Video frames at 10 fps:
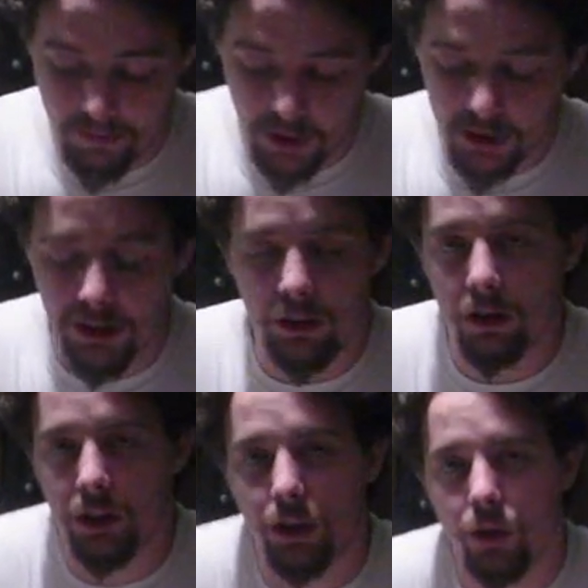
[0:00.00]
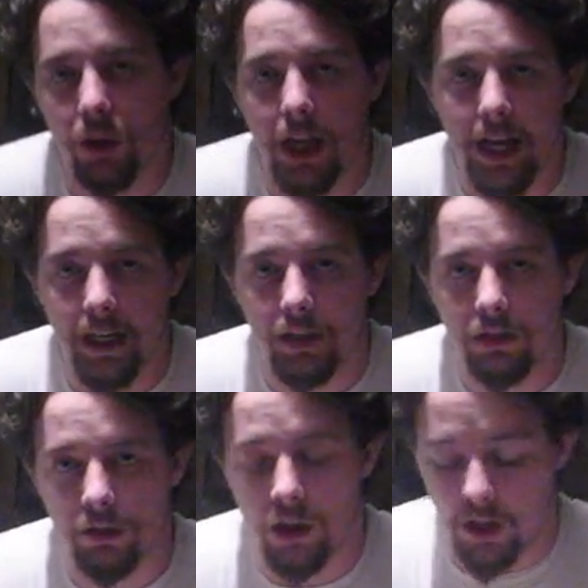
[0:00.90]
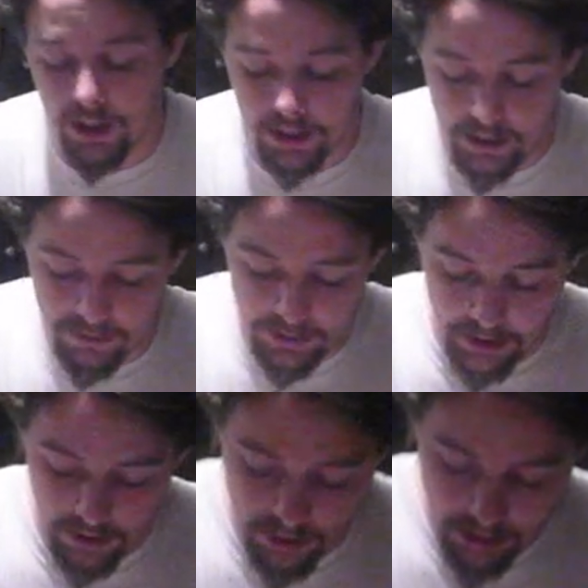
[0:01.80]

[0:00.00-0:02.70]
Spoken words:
first, you can do it light, drawing and everything.